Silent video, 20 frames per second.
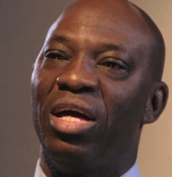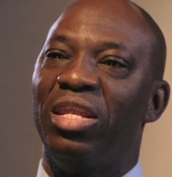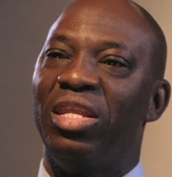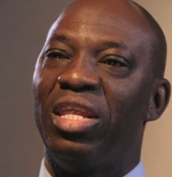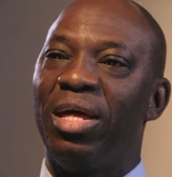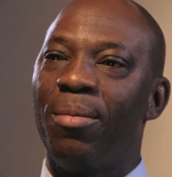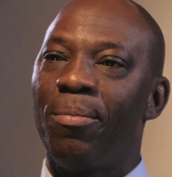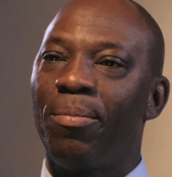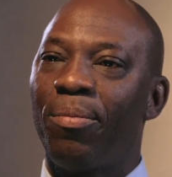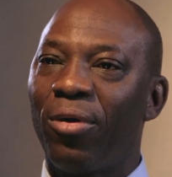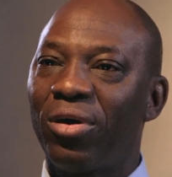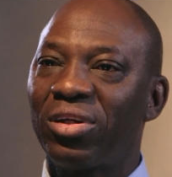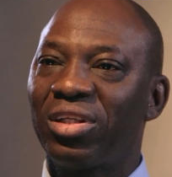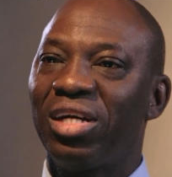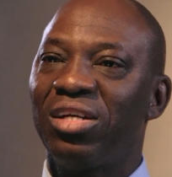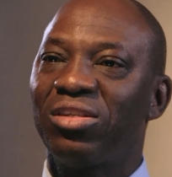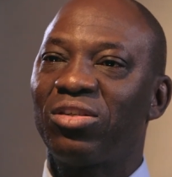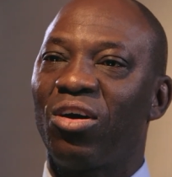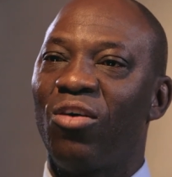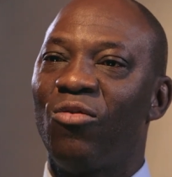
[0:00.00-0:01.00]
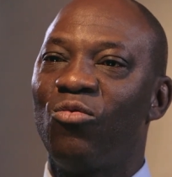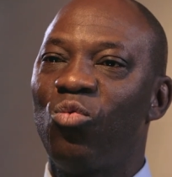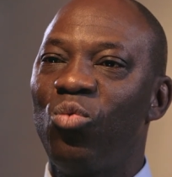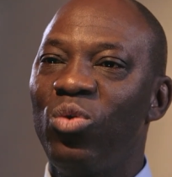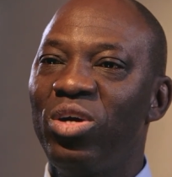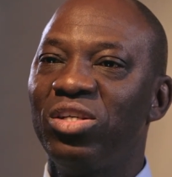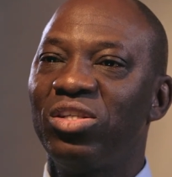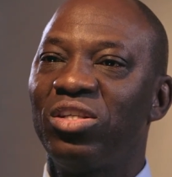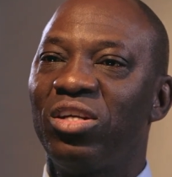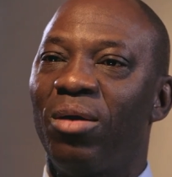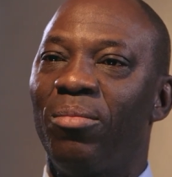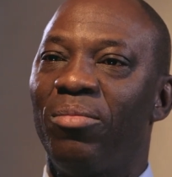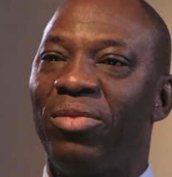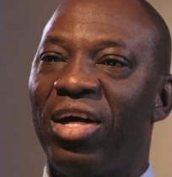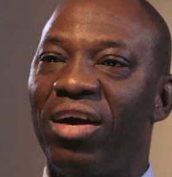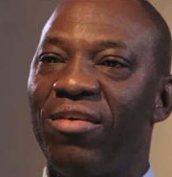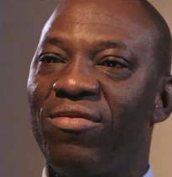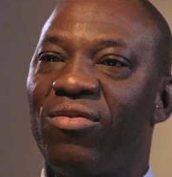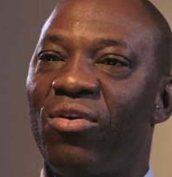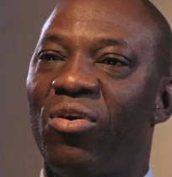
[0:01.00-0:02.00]
The importance of wisdom,
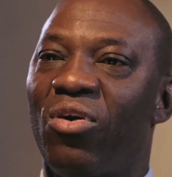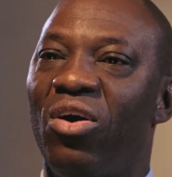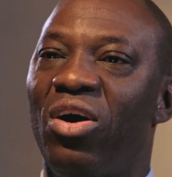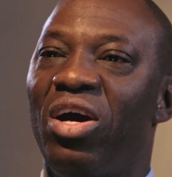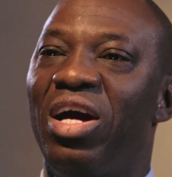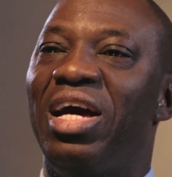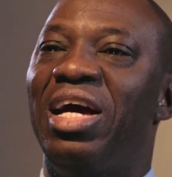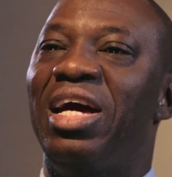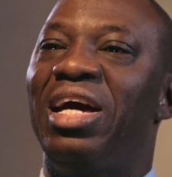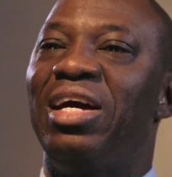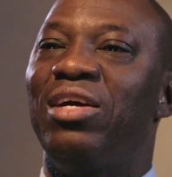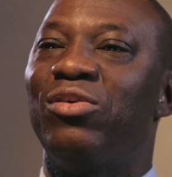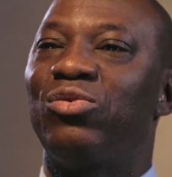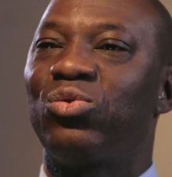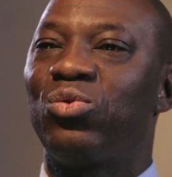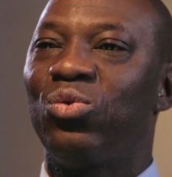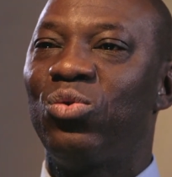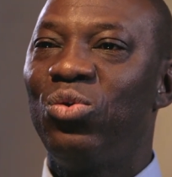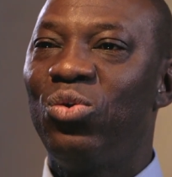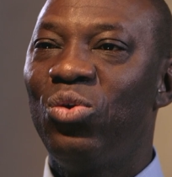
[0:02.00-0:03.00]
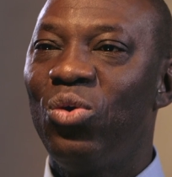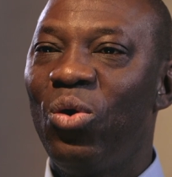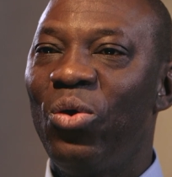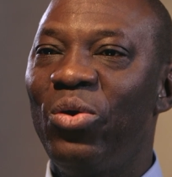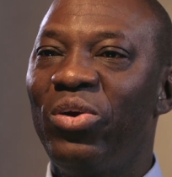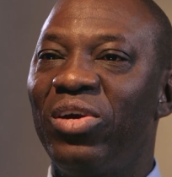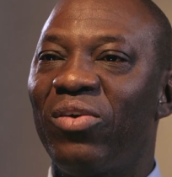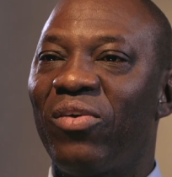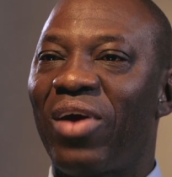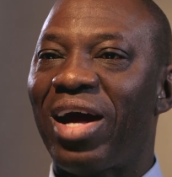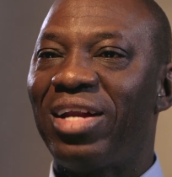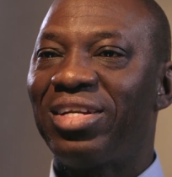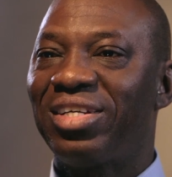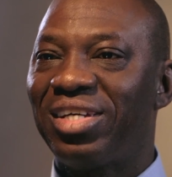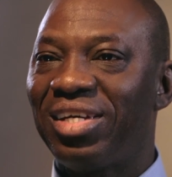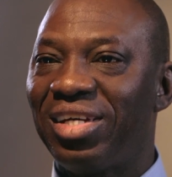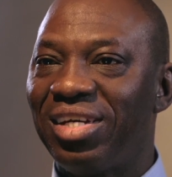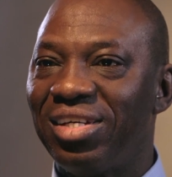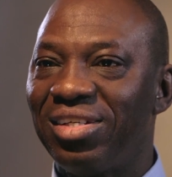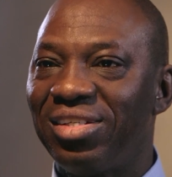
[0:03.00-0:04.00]
therefore, is to know the right
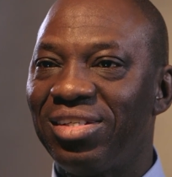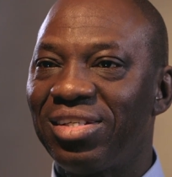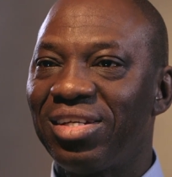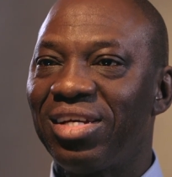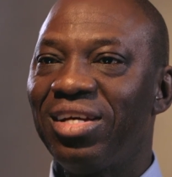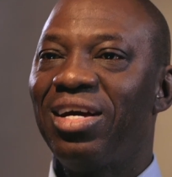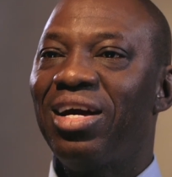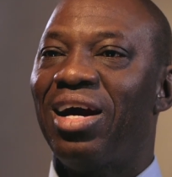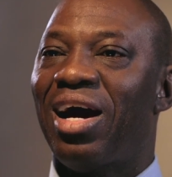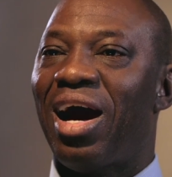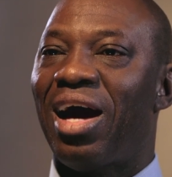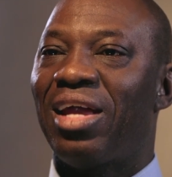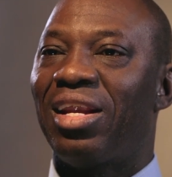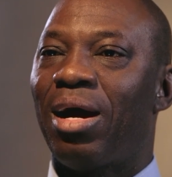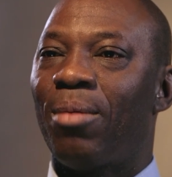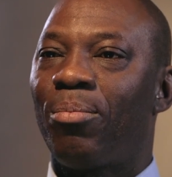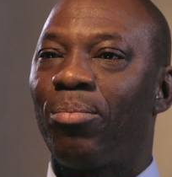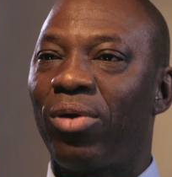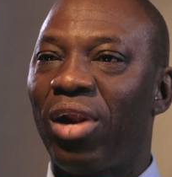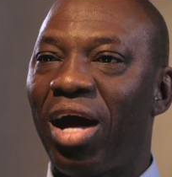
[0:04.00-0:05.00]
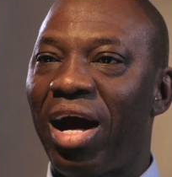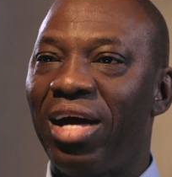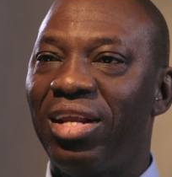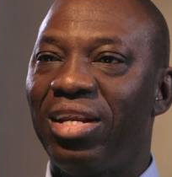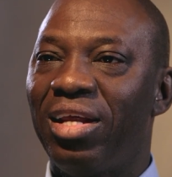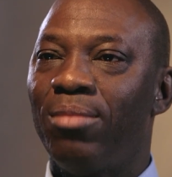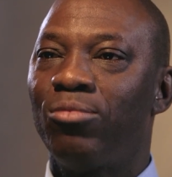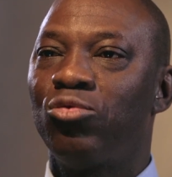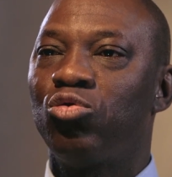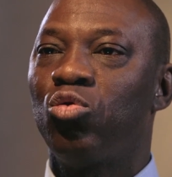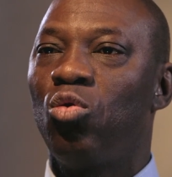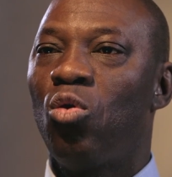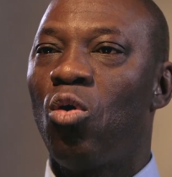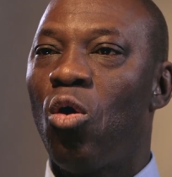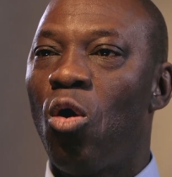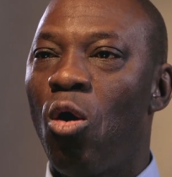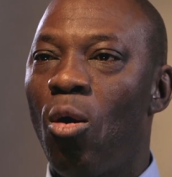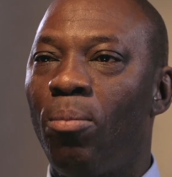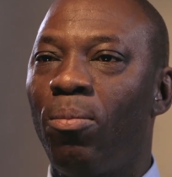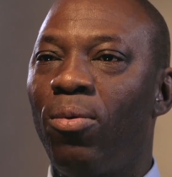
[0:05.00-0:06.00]
keys and apply them to
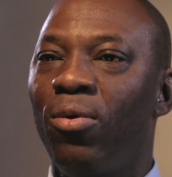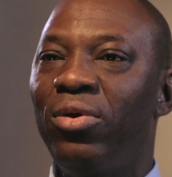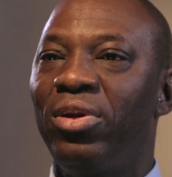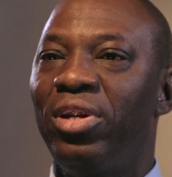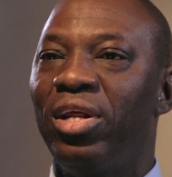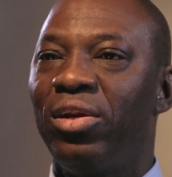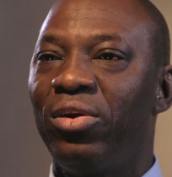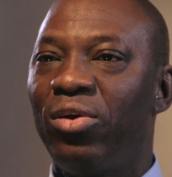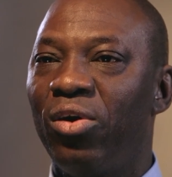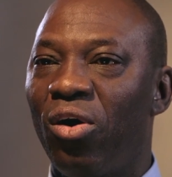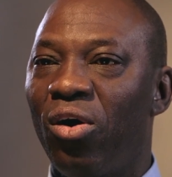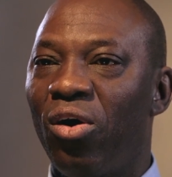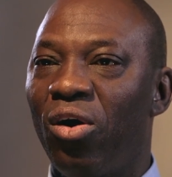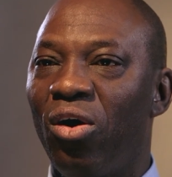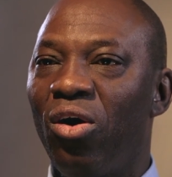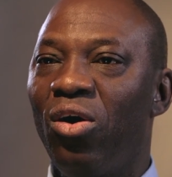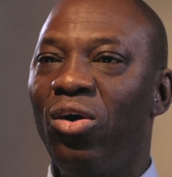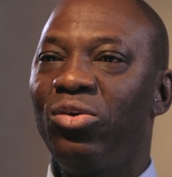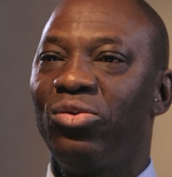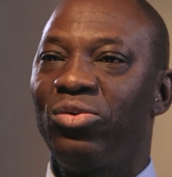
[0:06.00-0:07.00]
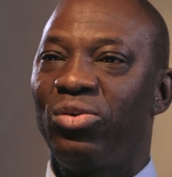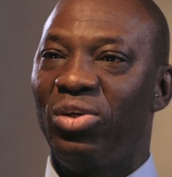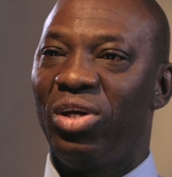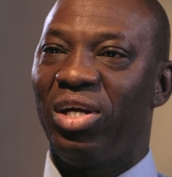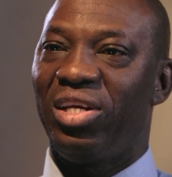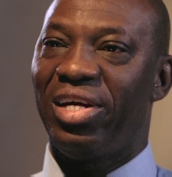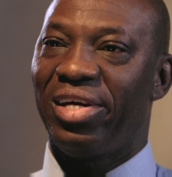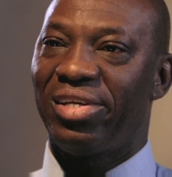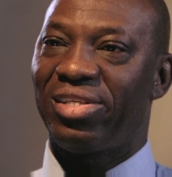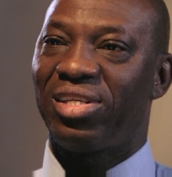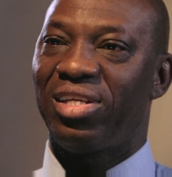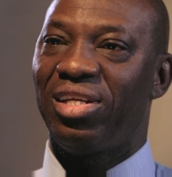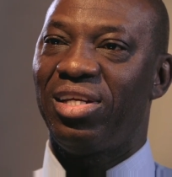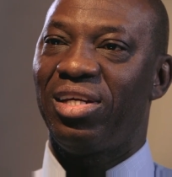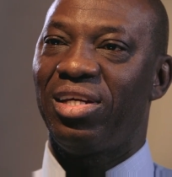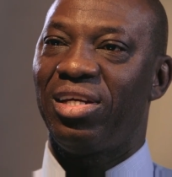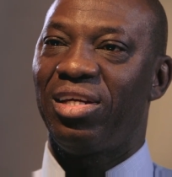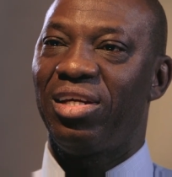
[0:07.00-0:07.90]
open the door to your destiny.